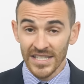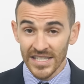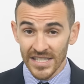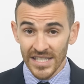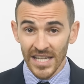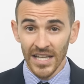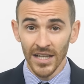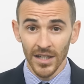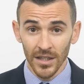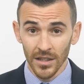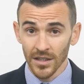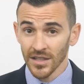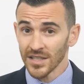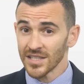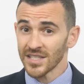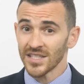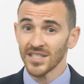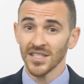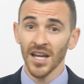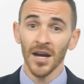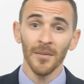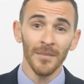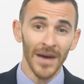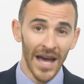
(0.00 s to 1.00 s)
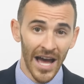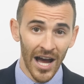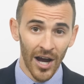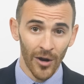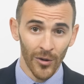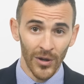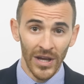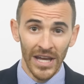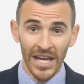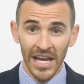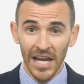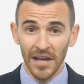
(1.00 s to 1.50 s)
Still,
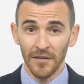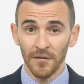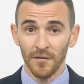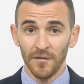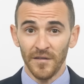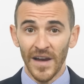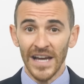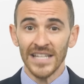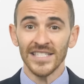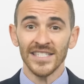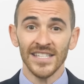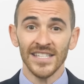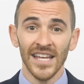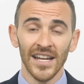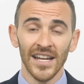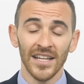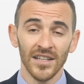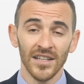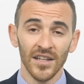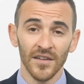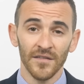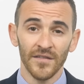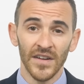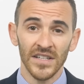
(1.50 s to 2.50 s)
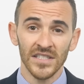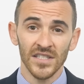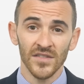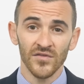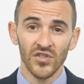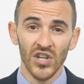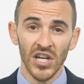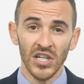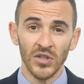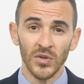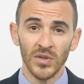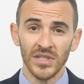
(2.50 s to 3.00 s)
somehow, investigating the events of
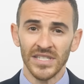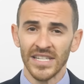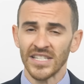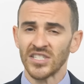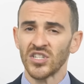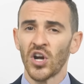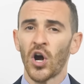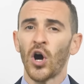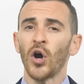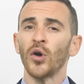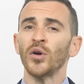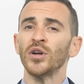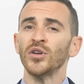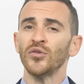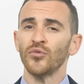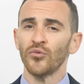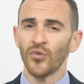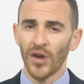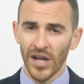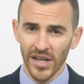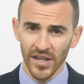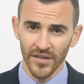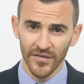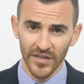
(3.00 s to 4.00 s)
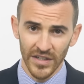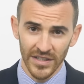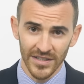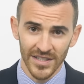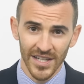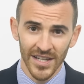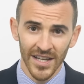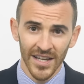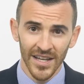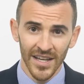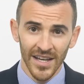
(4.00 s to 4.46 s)
January 6th aren't relevant.